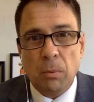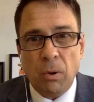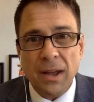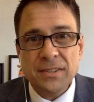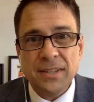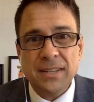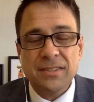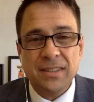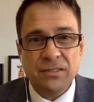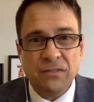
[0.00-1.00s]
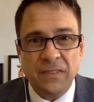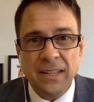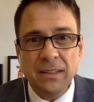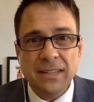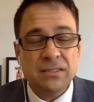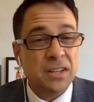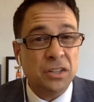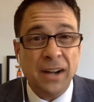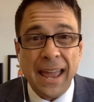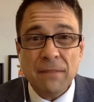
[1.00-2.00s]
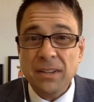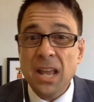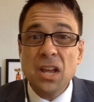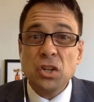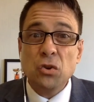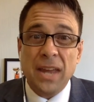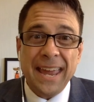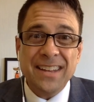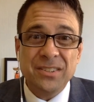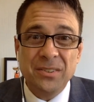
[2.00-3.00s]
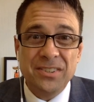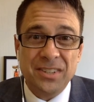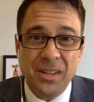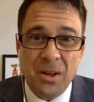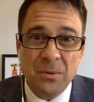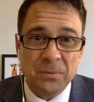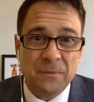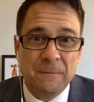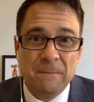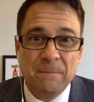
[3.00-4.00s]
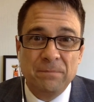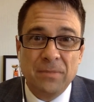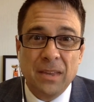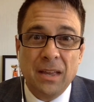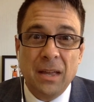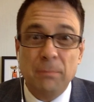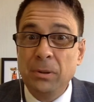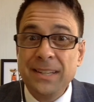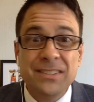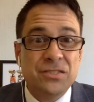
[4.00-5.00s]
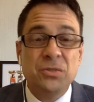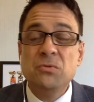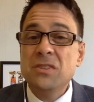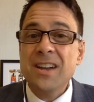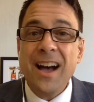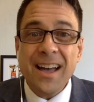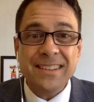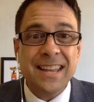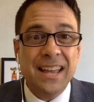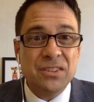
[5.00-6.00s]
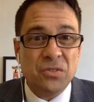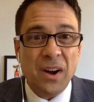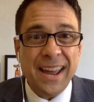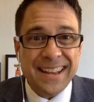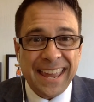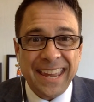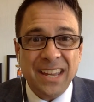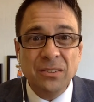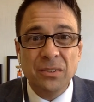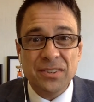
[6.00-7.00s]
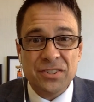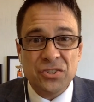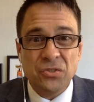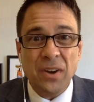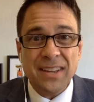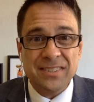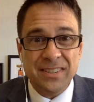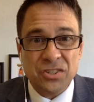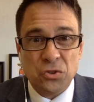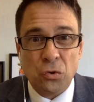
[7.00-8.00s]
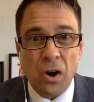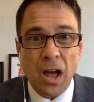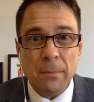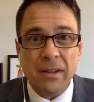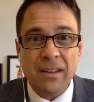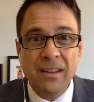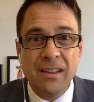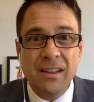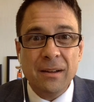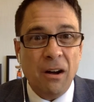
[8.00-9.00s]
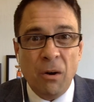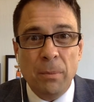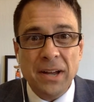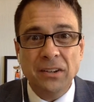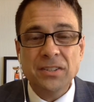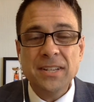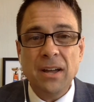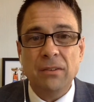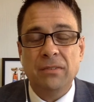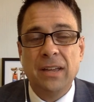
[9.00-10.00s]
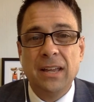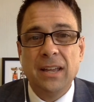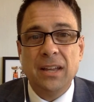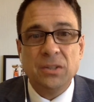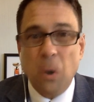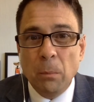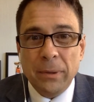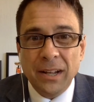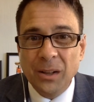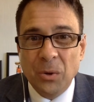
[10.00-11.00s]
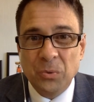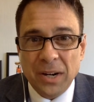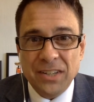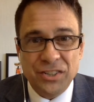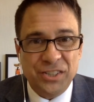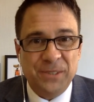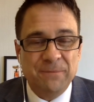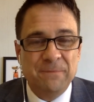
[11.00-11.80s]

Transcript: process these feelings that you're having. You can't do this alone. Please do not try to handle this stress and this trauma all by yourself. Don't be a lone ranger.